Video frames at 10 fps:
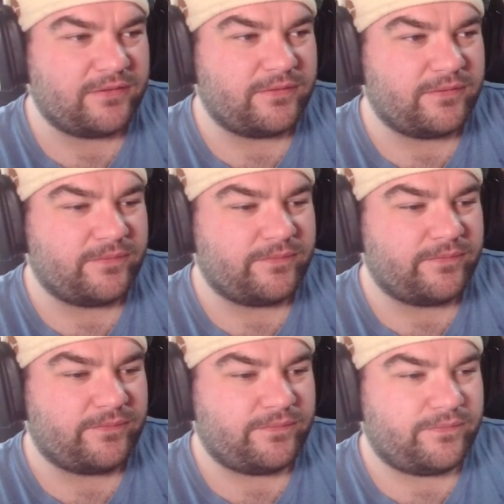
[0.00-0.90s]

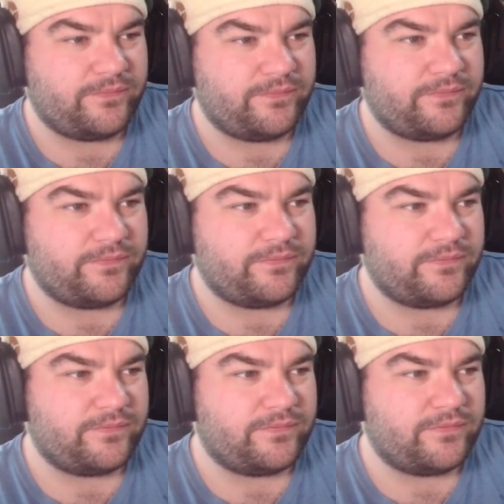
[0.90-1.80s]

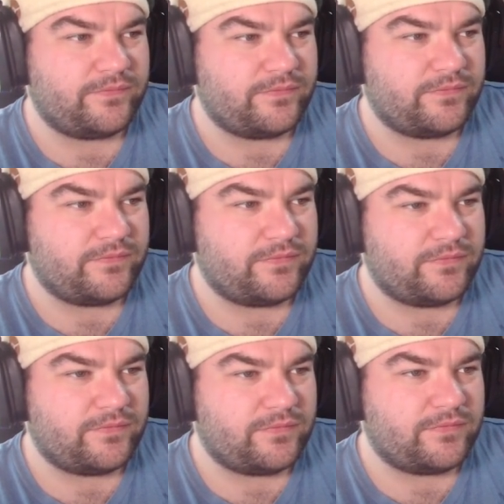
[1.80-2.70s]

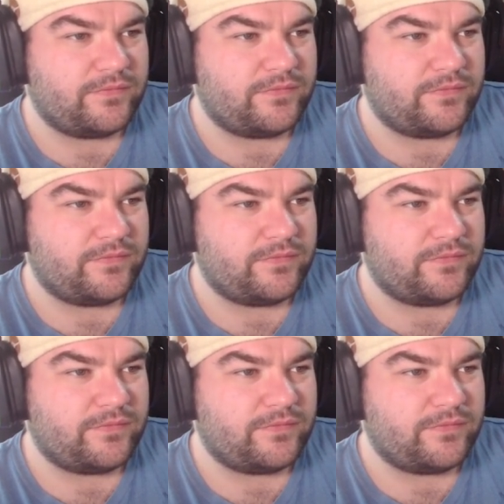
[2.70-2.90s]
(silence)